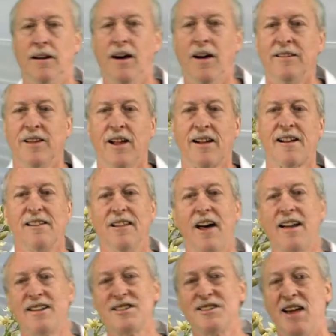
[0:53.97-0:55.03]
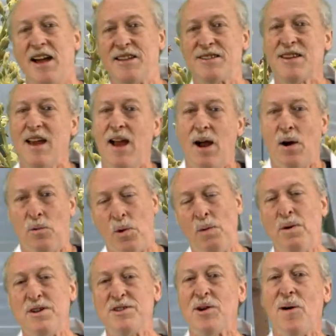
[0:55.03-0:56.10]
Unlike a lot of sites, when
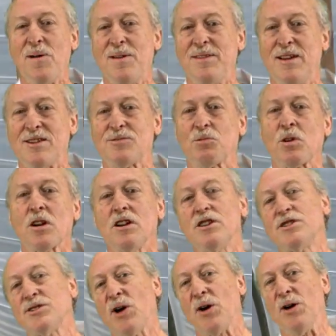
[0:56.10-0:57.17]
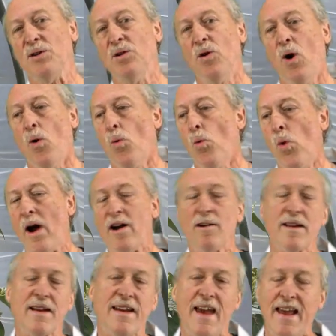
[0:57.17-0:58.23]
we show you this, we're going to show you where
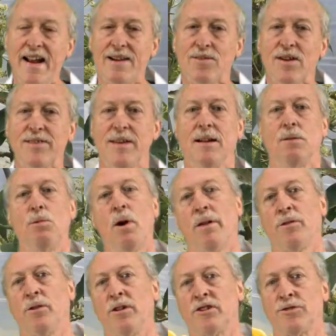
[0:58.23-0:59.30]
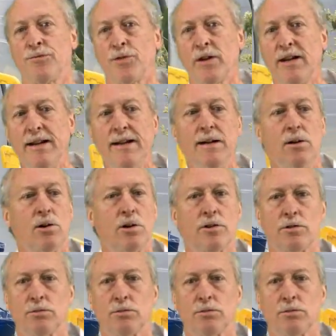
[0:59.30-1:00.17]
to get everything, whether it's free or